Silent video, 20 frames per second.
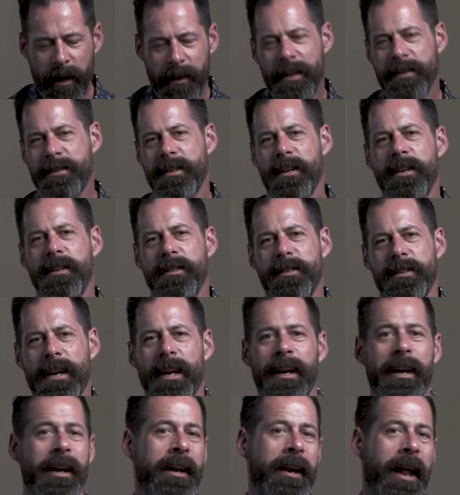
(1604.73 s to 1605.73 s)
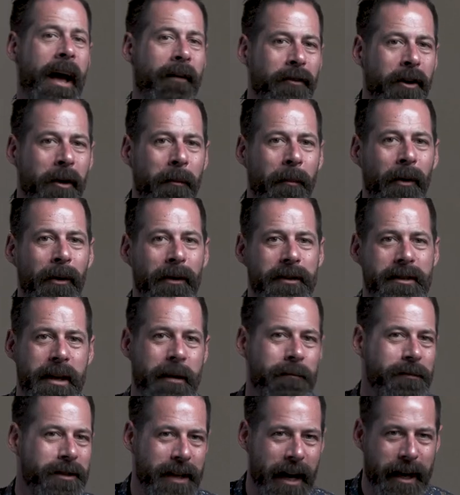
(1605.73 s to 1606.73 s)
This is an inevitable
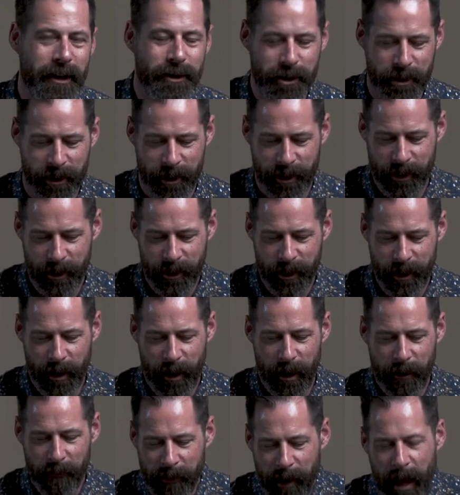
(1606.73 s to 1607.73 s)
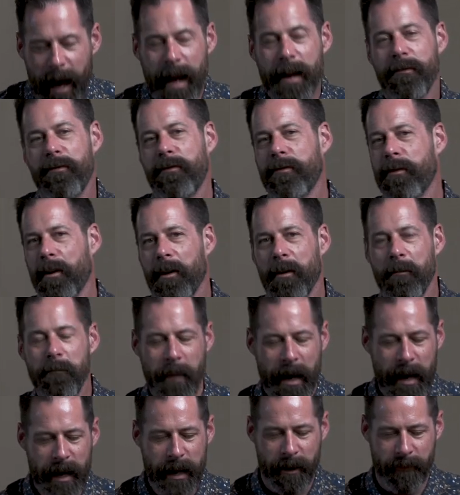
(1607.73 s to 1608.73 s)
temptation of life for
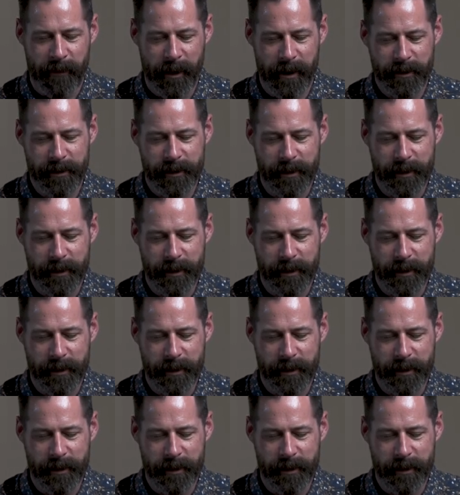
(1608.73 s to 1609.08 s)
many of us.